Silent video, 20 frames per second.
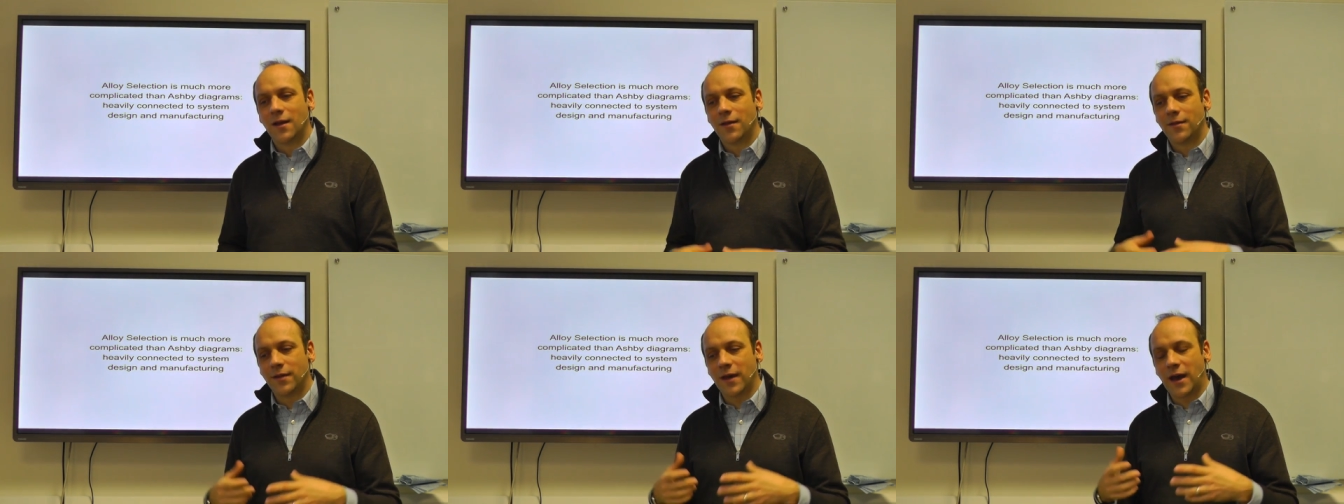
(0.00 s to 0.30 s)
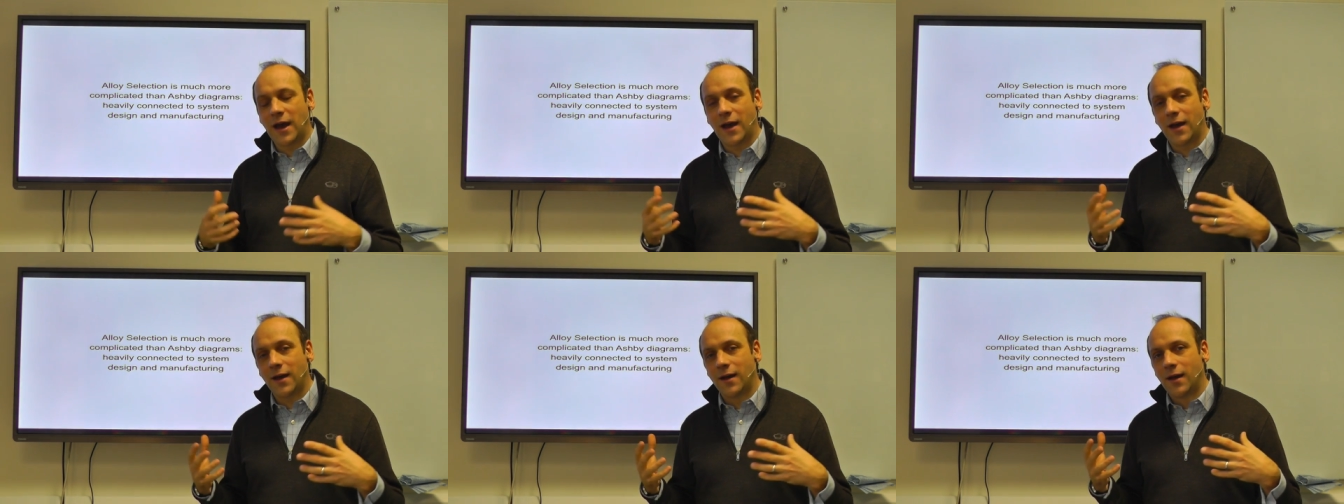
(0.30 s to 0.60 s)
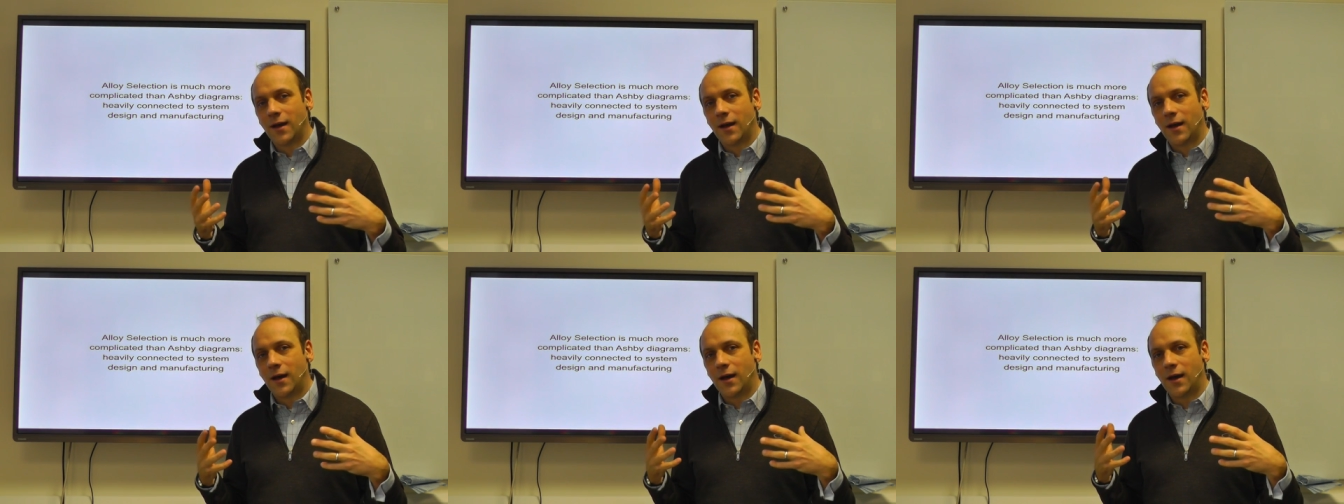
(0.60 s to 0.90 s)
that
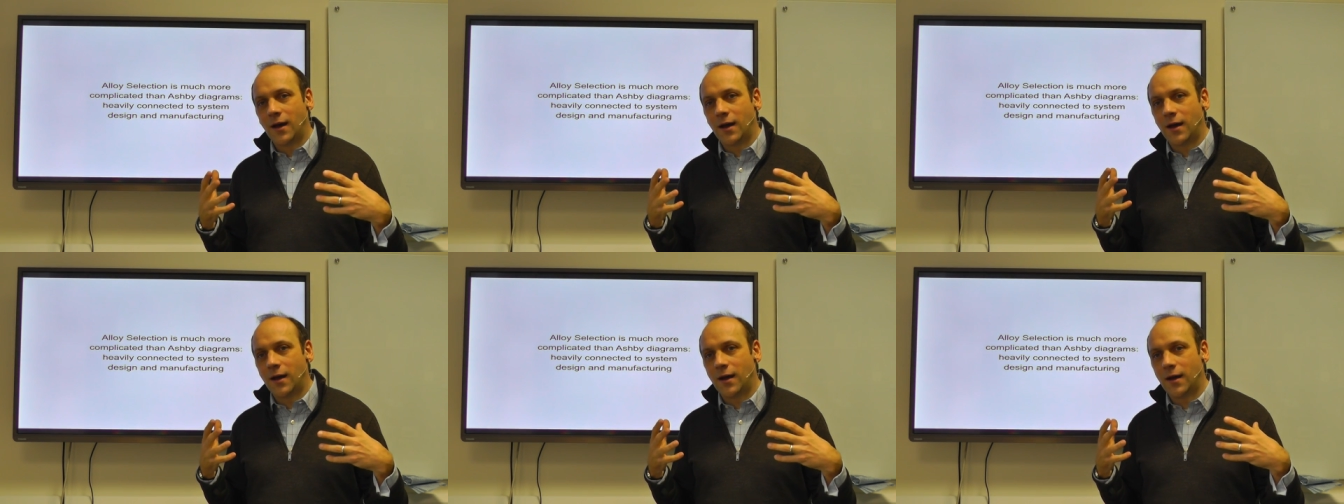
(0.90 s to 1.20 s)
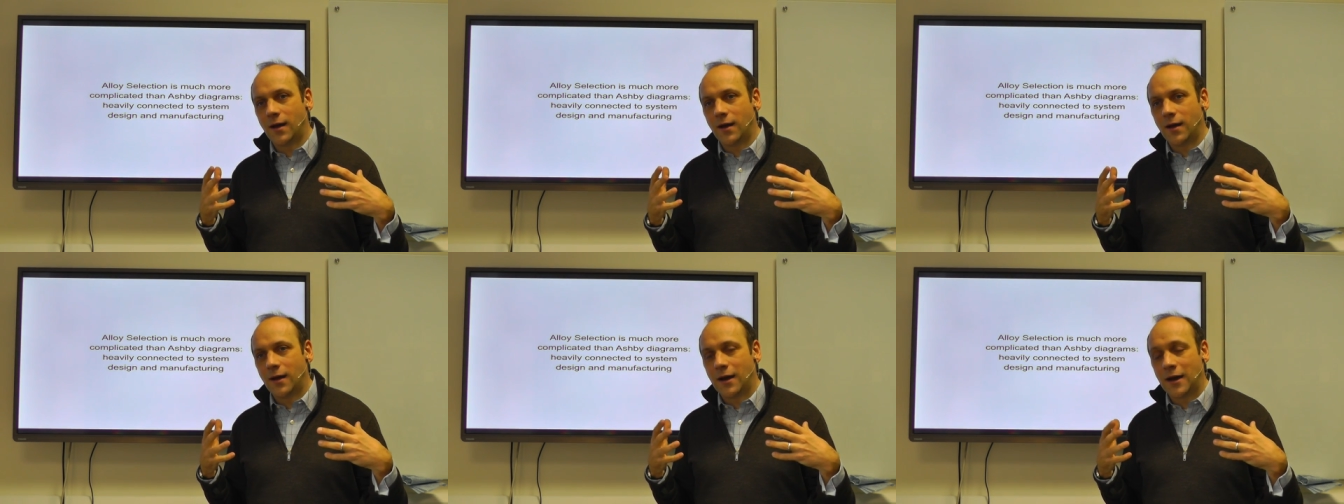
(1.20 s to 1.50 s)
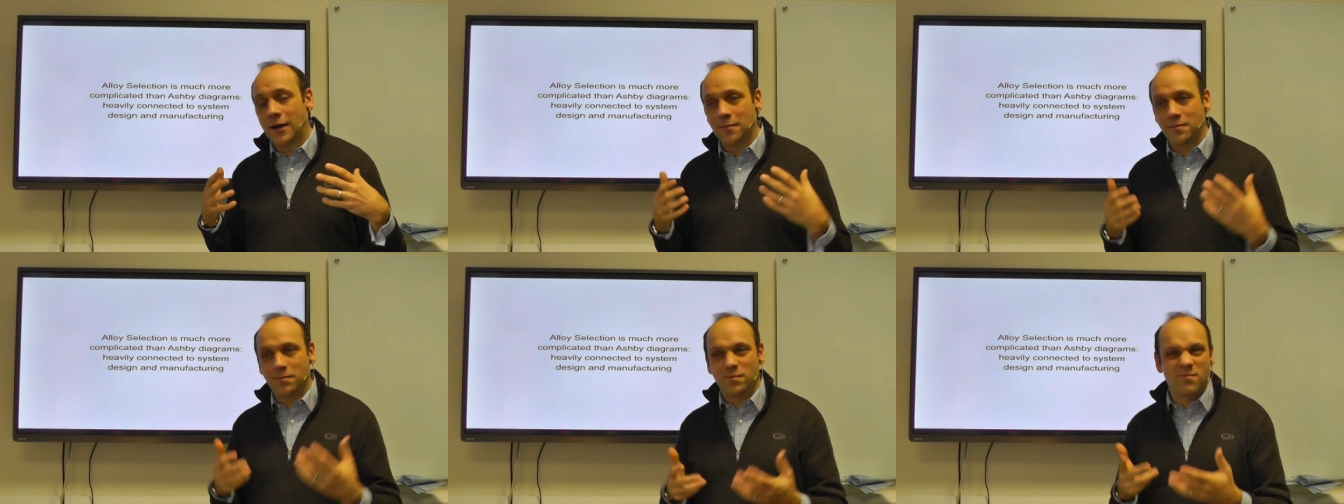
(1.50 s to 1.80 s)
uh,
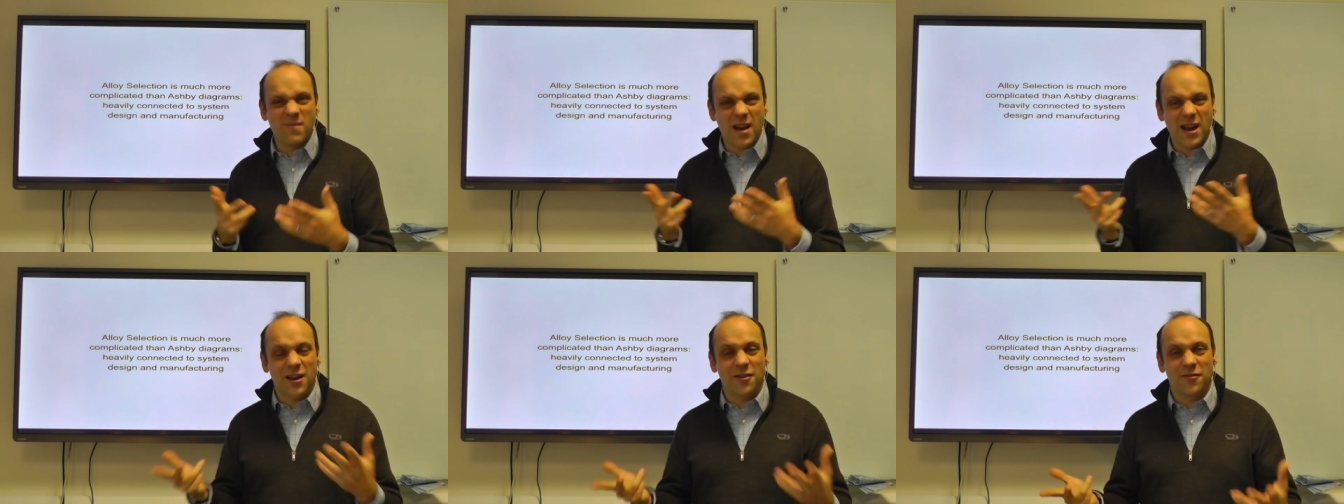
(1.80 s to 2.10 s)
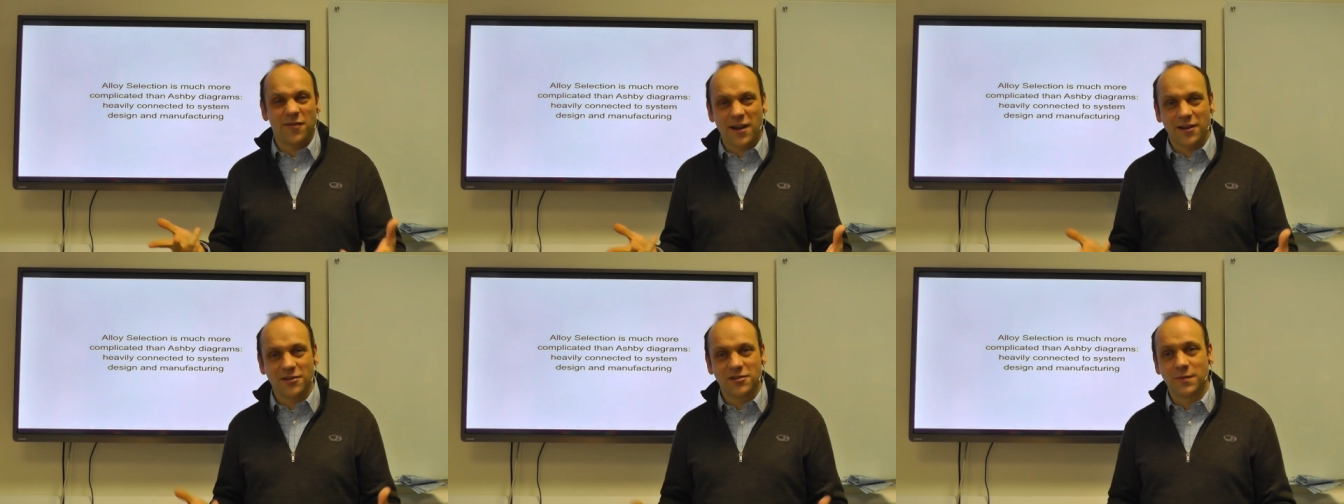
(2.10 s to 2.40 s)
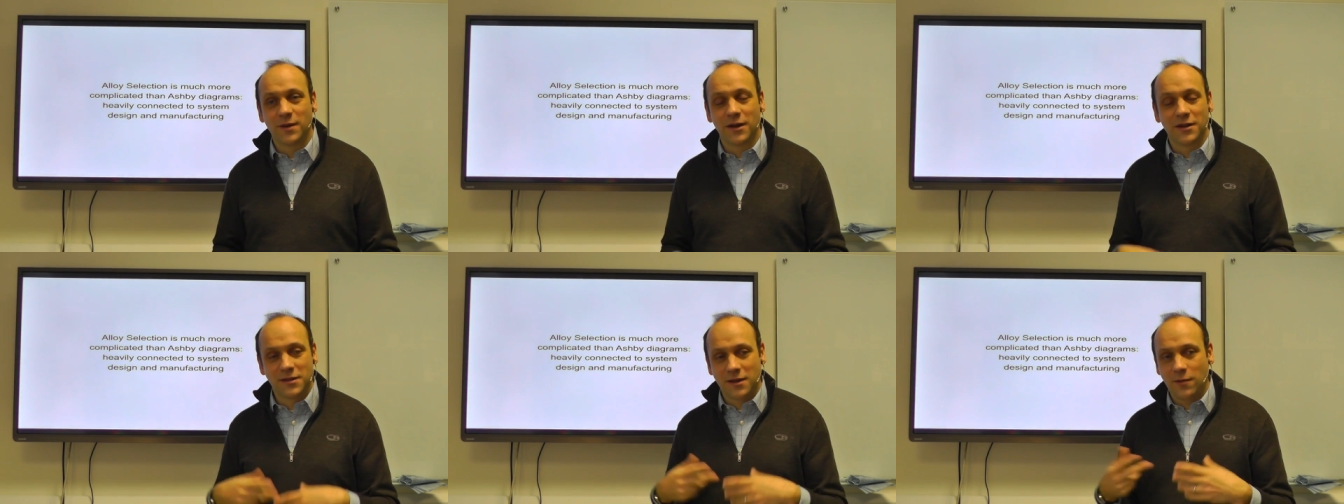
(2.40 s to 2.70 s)
and
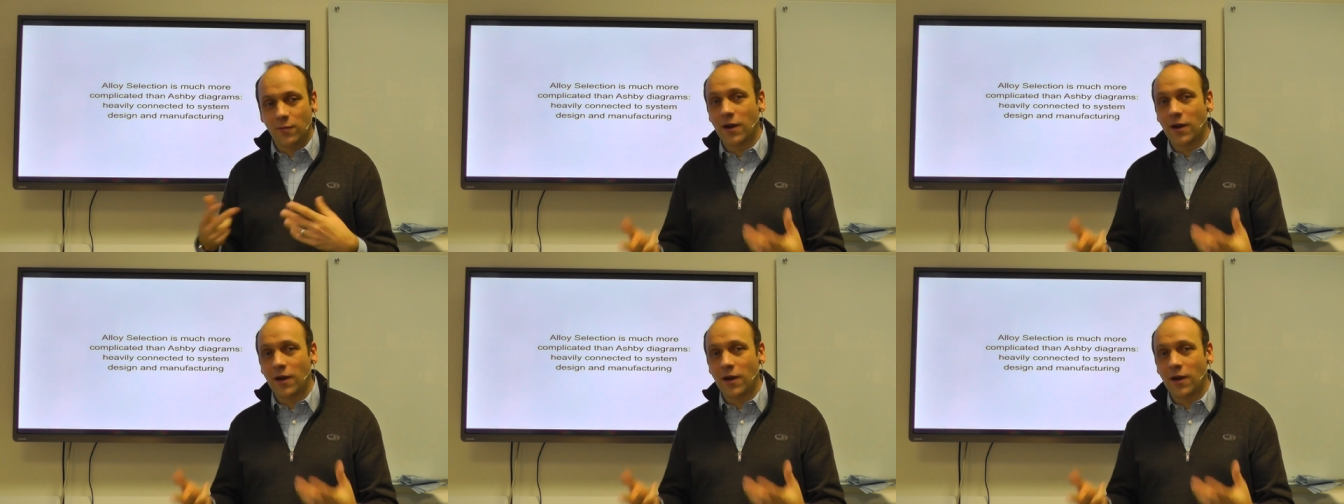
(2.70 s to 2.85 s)
manufacturability,